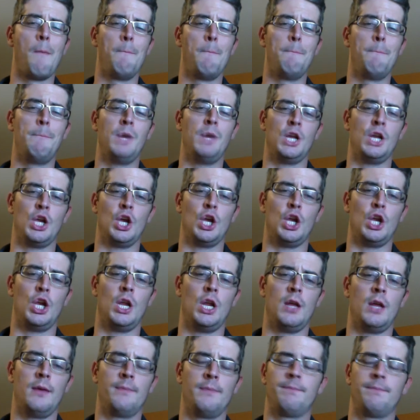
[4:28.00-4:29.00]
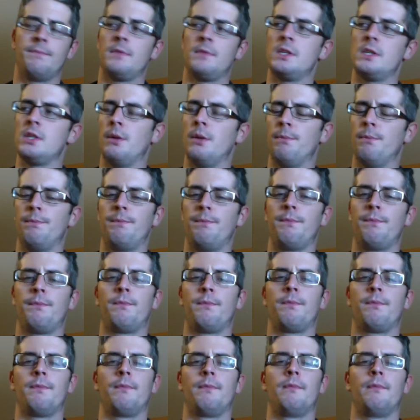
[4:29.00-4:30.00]
pretty good. So,
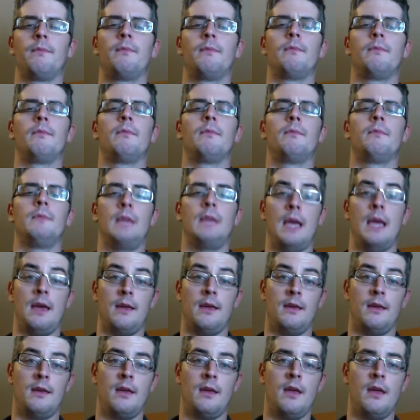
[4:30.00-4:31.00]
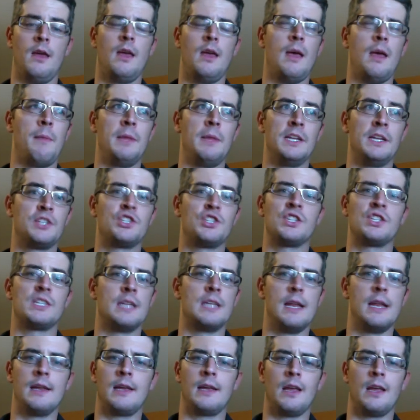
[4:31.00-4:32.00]
yay. I mean, it's just an
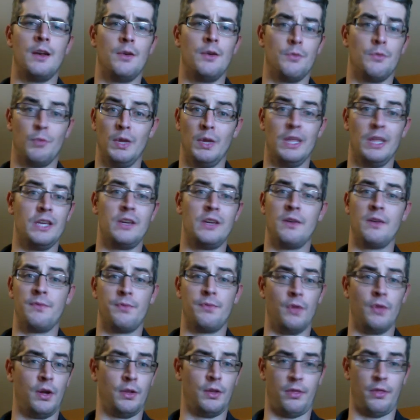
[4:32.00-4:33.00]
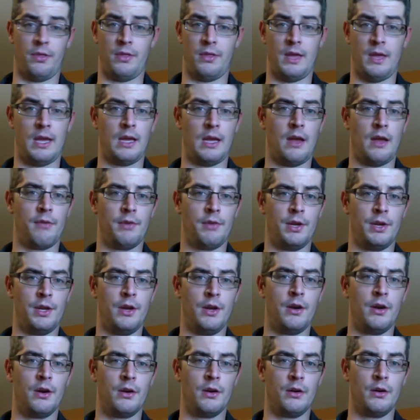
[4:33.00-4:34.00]
indicator. Really, you could flunk the thing every
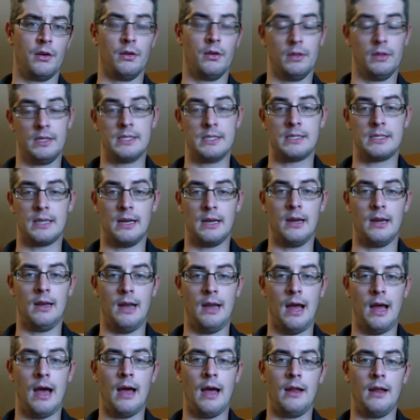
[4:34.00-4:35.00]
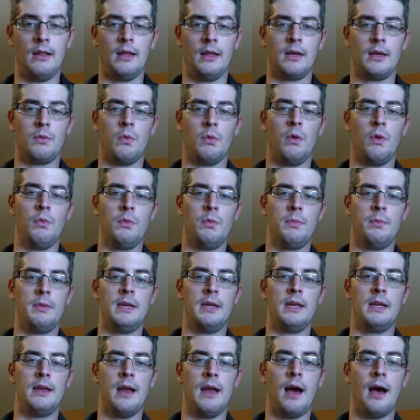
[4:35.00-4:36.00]
year, or at least get a not like what would
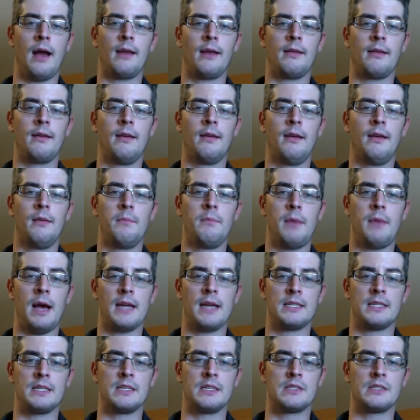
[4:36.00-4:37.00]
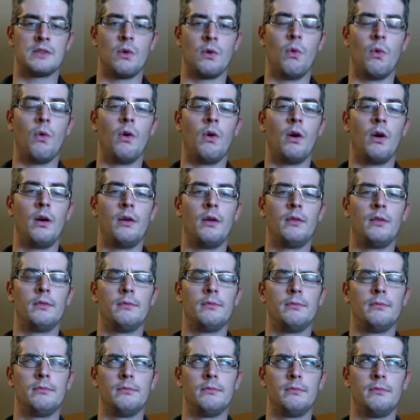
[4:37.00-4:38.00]
be a not passing score.
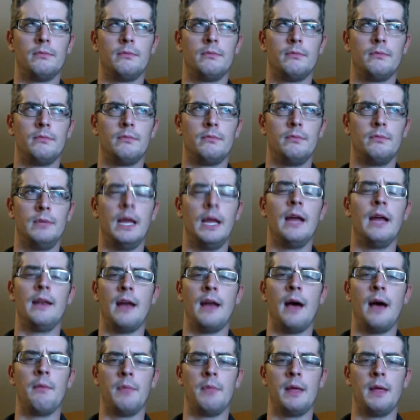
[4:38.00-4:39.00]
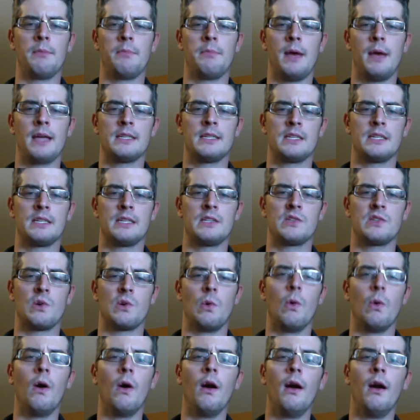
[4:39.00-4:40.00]
Yeah, not like passing
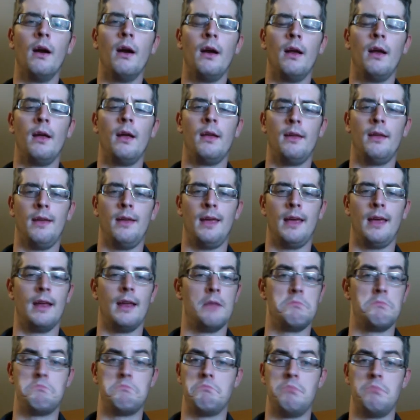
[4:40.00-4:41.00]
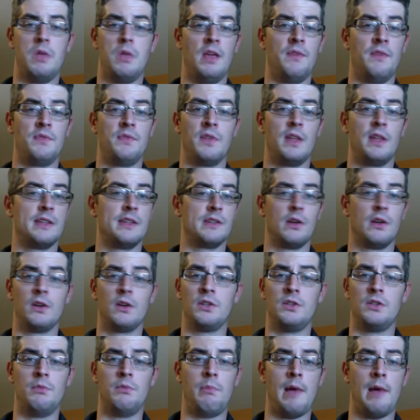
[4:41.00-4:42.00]
score, and if as long as
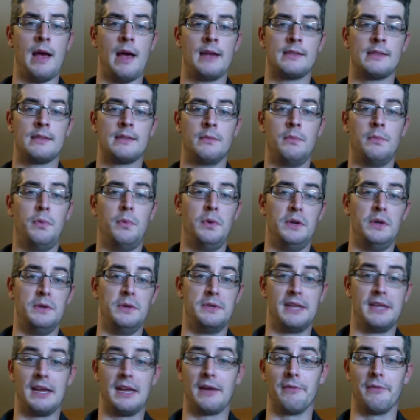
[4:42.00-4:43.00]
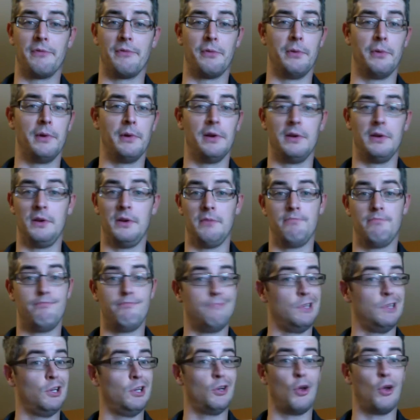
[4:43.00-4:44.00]
you pass them when you take them for real, you're,
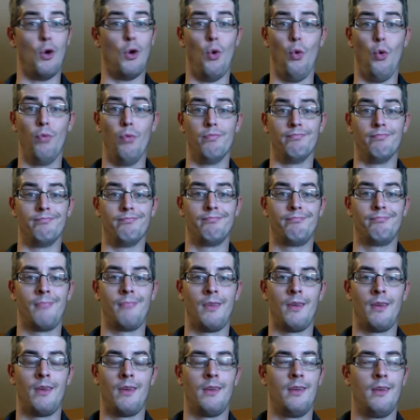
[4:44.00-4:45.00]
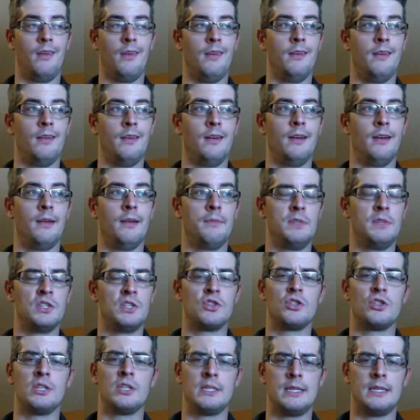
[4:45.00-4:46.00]
you're golden. Um, these are
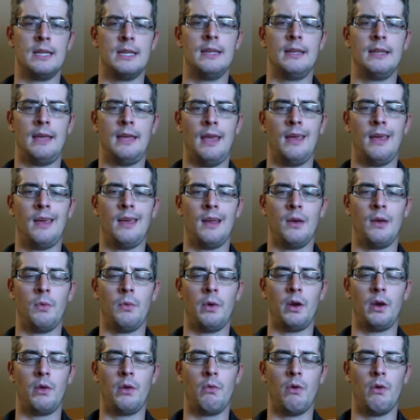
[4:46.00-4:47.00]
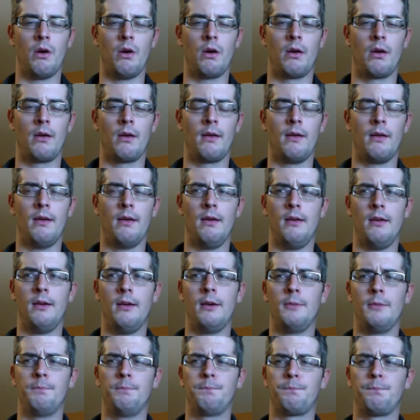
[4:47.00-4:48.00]
just to indicate kind of where you are.
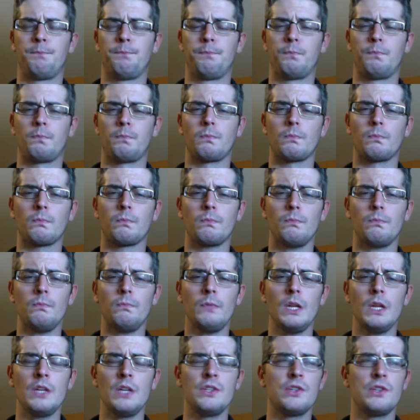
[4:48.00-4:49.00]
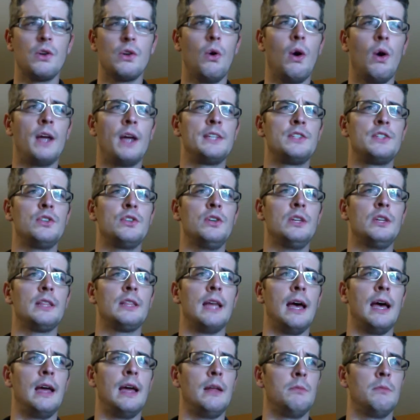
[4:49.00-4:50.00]
Um, so I took
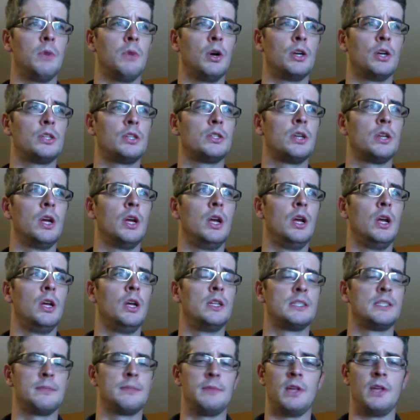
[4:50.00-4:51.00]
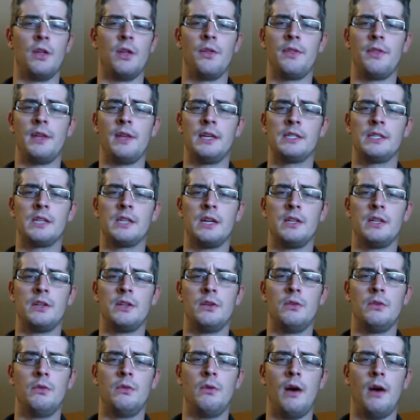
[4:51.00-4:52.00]
that in March. Some of the other things I
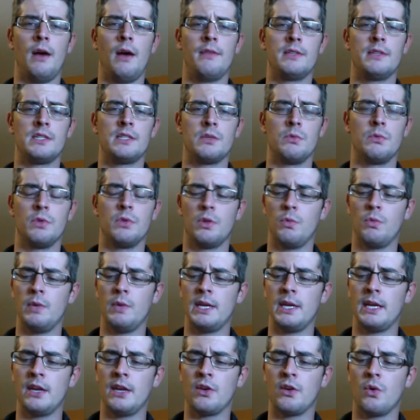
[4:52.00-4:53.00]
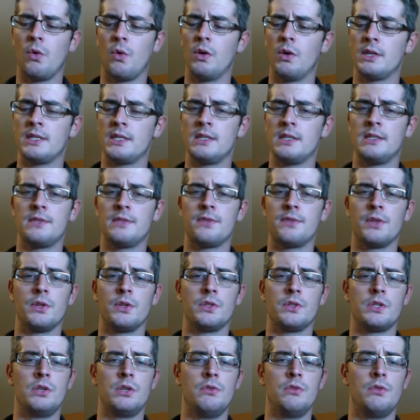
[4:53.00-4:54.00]
do, obviously, were the weekend courses. For
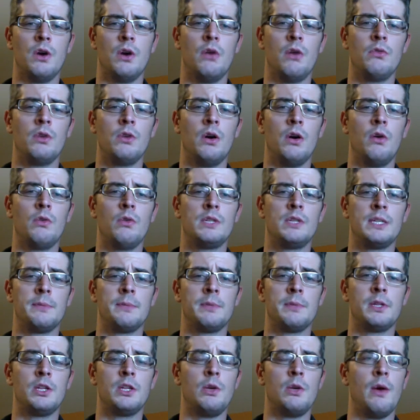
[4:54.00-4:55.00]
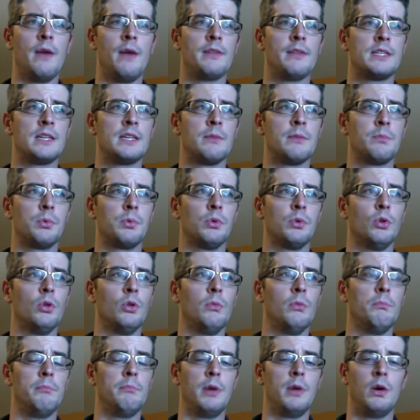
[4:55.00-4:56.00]
those of you don't know, typically you have a temporal
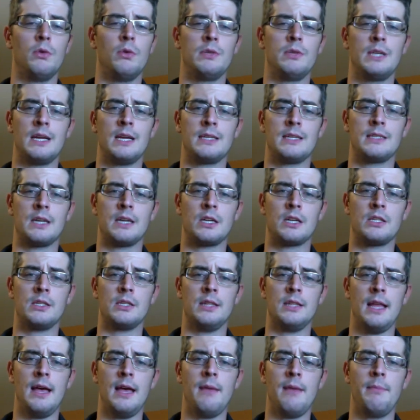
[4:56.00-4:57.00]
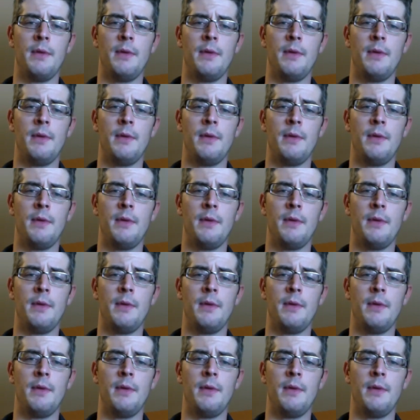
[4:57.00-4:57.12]
bone dissection lab.